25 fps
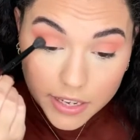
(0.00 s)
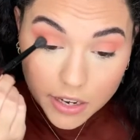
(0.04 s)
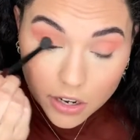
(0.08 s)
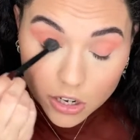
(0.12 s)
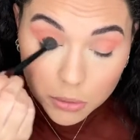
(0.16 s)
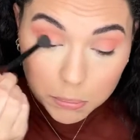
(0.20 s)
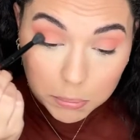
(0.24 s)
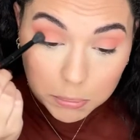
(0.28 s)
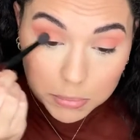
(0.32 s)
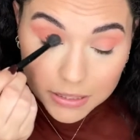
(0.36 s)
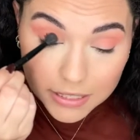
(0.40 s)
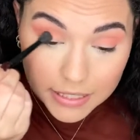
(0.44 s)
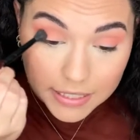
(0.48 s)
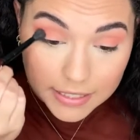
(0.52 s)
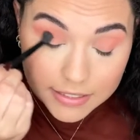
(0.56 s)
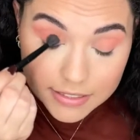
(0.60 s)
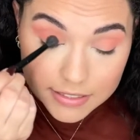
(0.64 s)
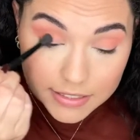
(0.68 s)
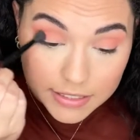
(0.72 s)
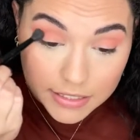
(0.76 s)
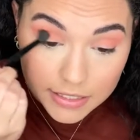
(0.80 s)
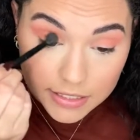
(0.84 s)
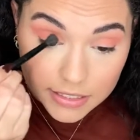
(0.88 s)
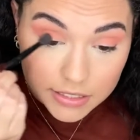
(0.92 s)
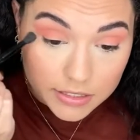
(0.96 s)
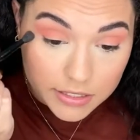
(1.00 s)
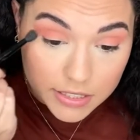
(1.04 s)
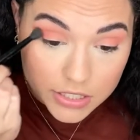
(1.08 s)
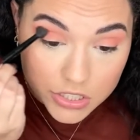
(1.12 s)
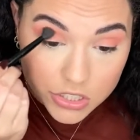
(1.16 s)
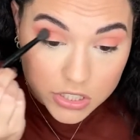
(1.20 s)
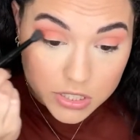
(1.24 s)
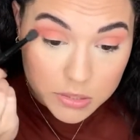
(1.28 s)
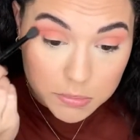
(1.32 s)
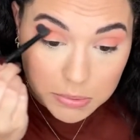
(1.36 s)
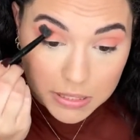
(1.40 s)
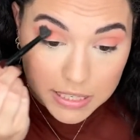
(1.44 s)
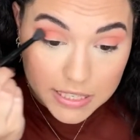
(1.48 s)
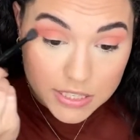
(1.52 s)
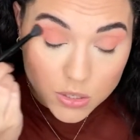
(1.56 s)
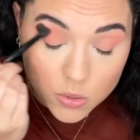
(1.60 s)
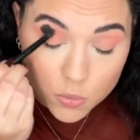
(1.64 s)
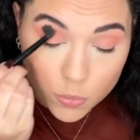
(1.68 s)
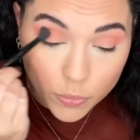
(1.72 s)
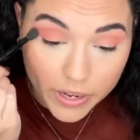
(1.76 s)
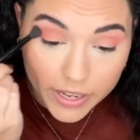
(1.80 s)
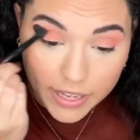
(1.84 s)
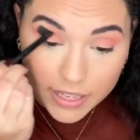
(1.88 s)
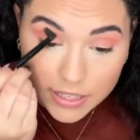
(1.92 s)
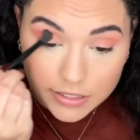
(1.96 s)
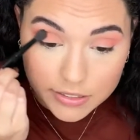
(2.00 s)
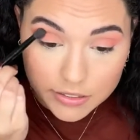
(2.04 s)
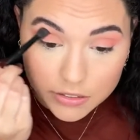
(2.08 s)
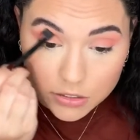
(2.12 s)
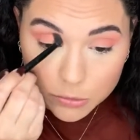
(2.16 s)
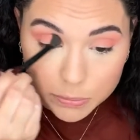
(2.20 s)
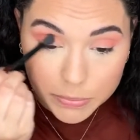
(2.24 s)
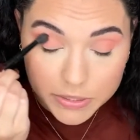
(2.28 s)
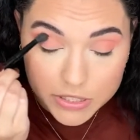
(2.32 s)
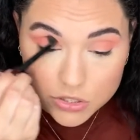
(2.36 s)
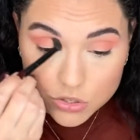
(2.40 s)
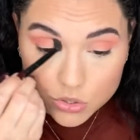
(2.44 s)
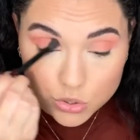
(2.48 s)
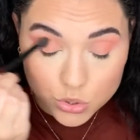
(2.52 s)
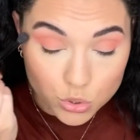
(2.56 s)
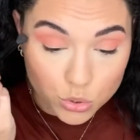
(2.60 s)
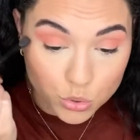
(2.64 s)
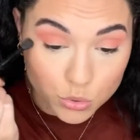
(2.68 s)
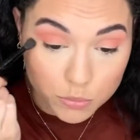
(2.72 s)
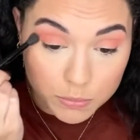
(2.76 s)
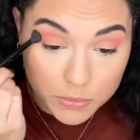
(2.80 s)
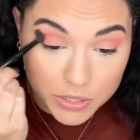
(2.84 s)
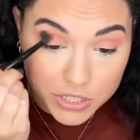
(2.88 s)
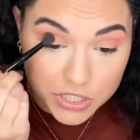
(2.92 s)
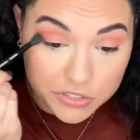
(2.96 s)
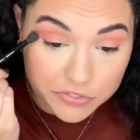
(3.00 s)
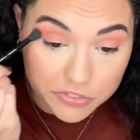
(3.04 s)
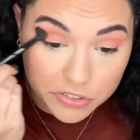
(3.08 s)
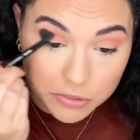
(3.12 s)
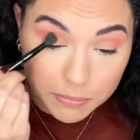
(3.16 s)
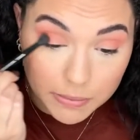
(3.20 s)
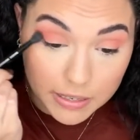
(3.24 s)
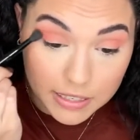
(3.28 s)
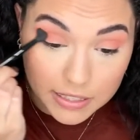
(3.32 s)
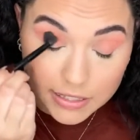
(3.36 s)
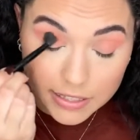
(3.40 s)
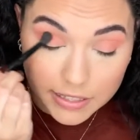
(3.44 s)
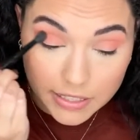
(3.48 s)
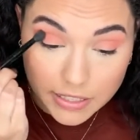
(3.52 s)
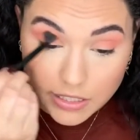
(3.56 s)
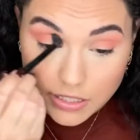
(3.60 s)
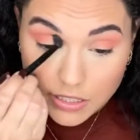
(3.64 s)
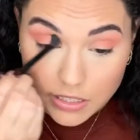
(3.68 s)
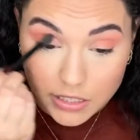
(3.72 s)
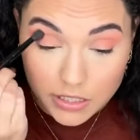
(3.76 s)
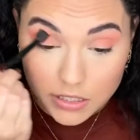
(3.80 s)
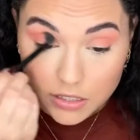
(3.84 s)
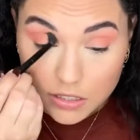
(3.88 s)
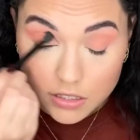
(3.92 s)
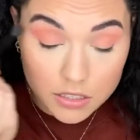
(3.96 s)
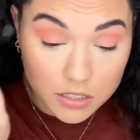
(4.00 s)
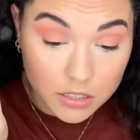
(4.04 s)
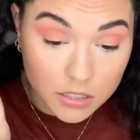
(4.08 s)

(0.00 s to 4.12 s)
are blending, they just blend away a little bit too much for my liking.